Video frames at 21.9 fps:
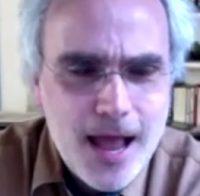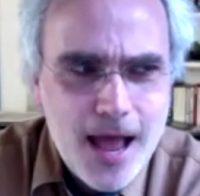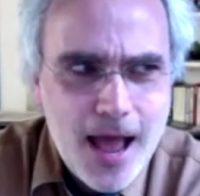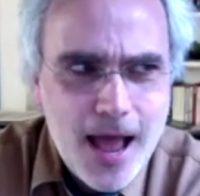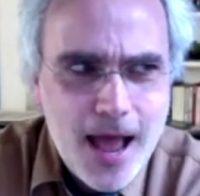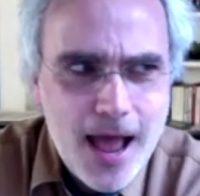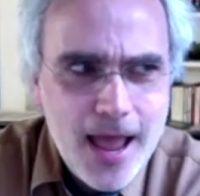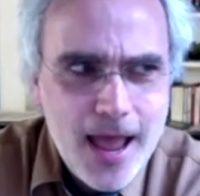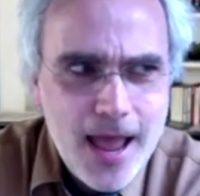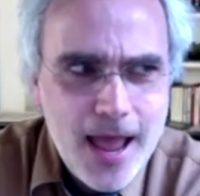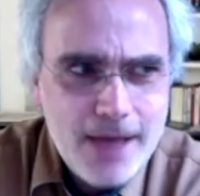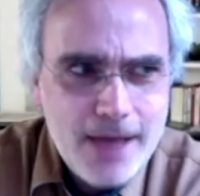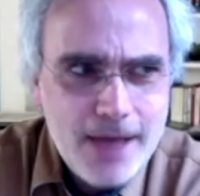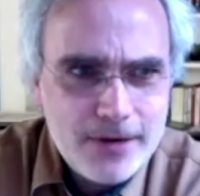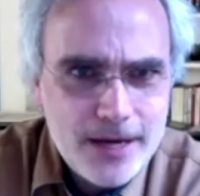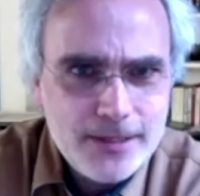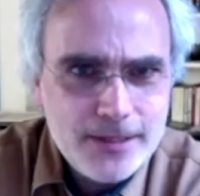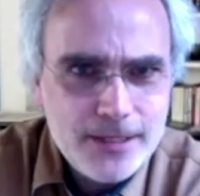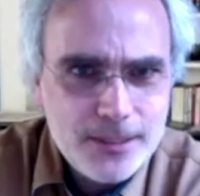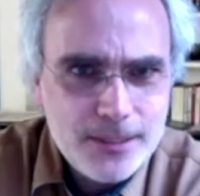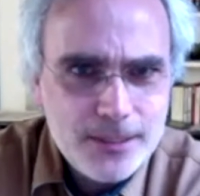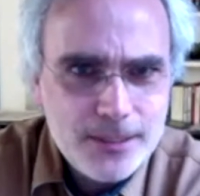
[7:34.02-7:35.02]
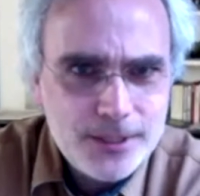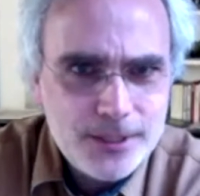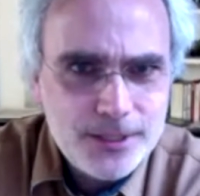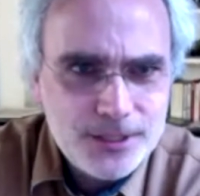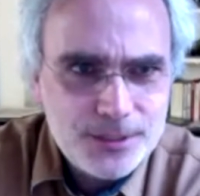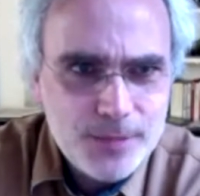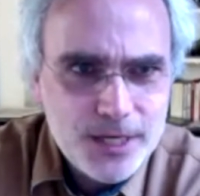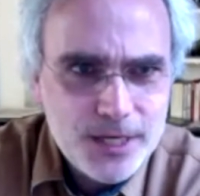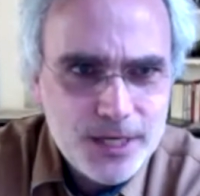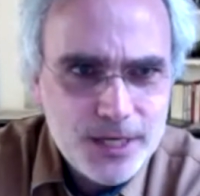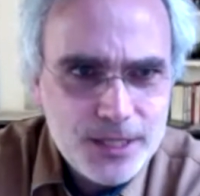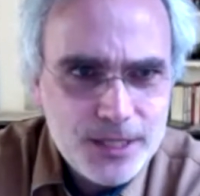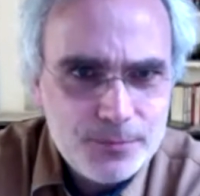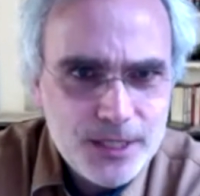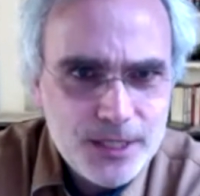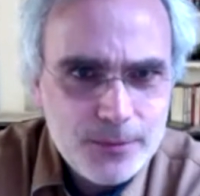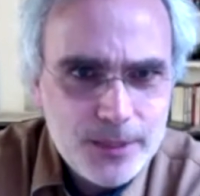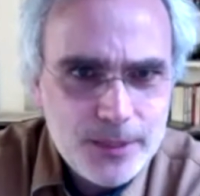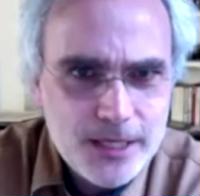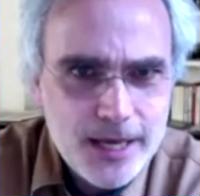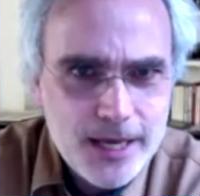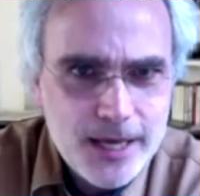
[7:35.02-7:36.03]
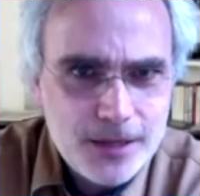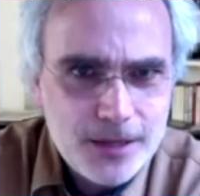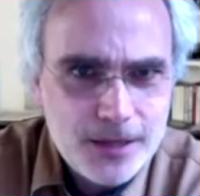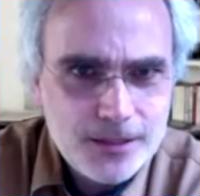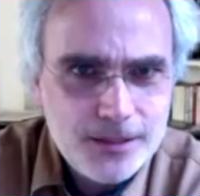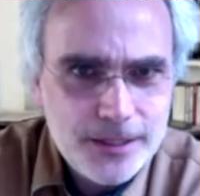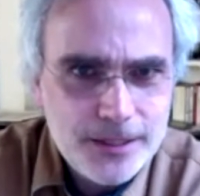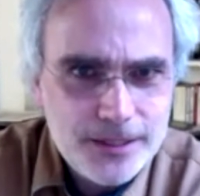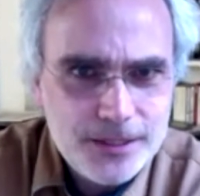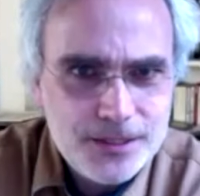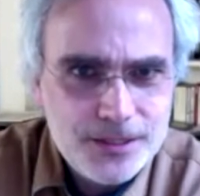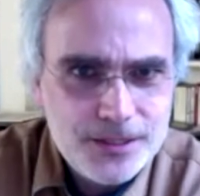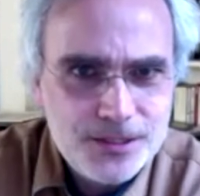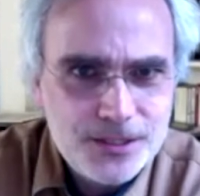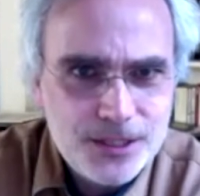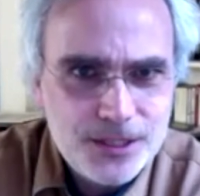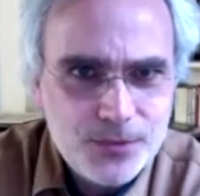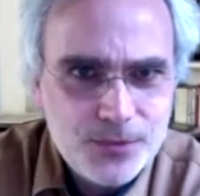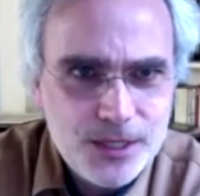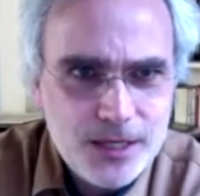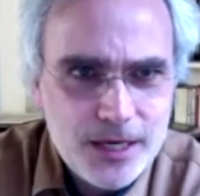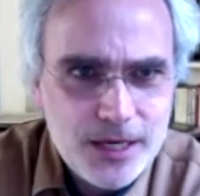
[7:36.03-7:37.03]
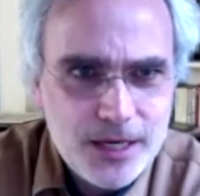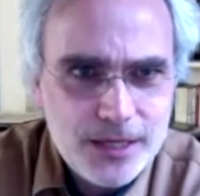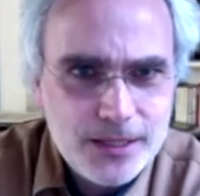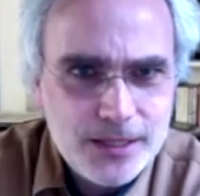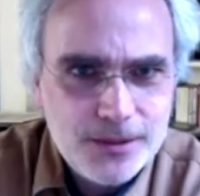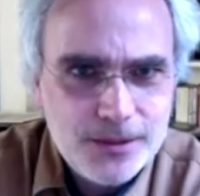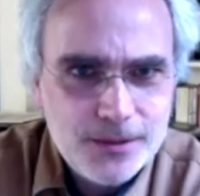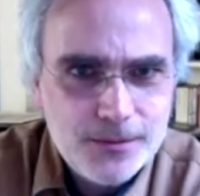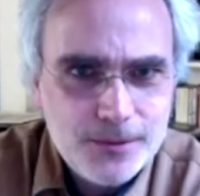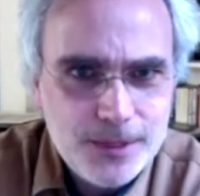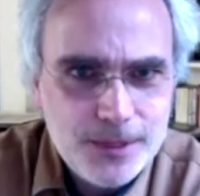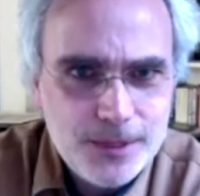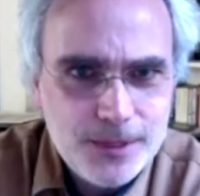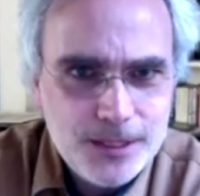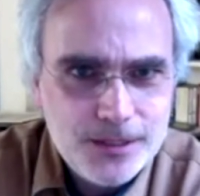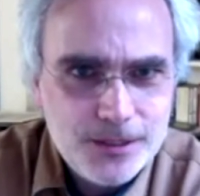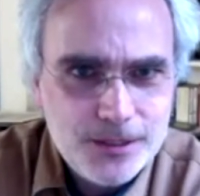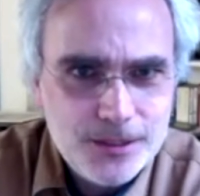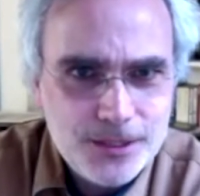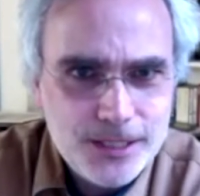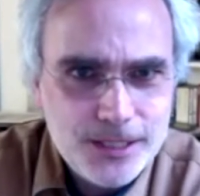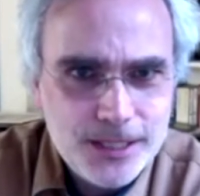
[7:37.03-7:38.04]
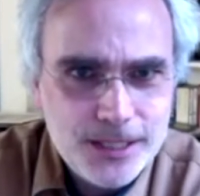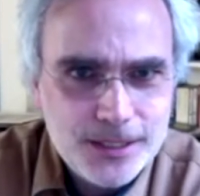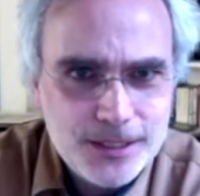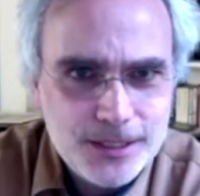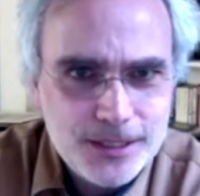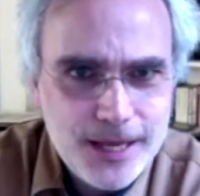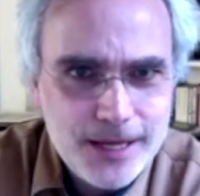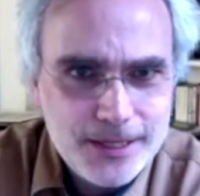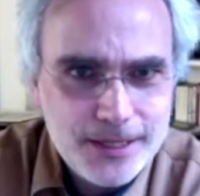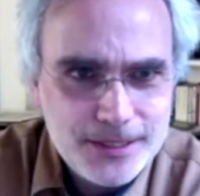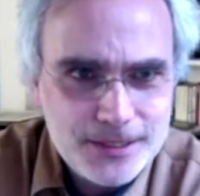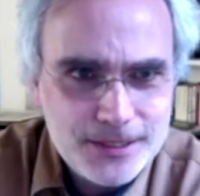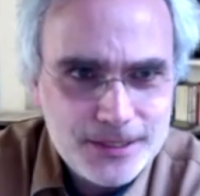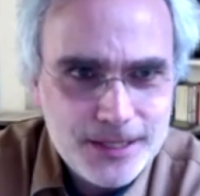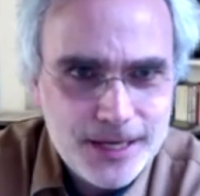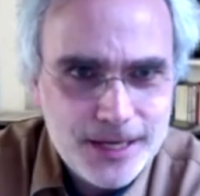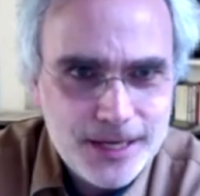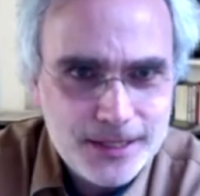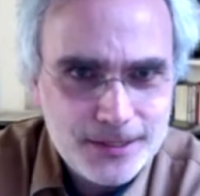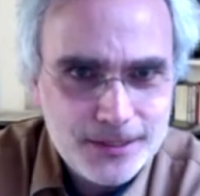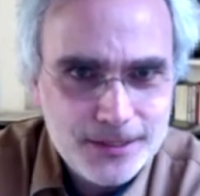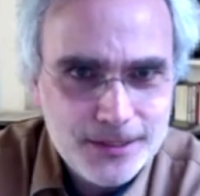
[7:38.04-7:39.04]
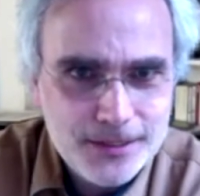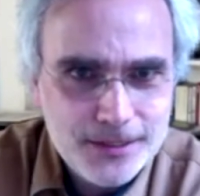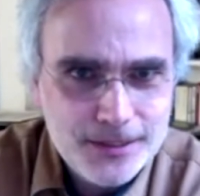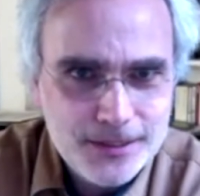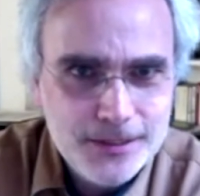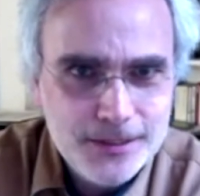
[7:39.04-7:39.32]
I have an idea what this might be. We calculated something. We need to go check the lattice constant.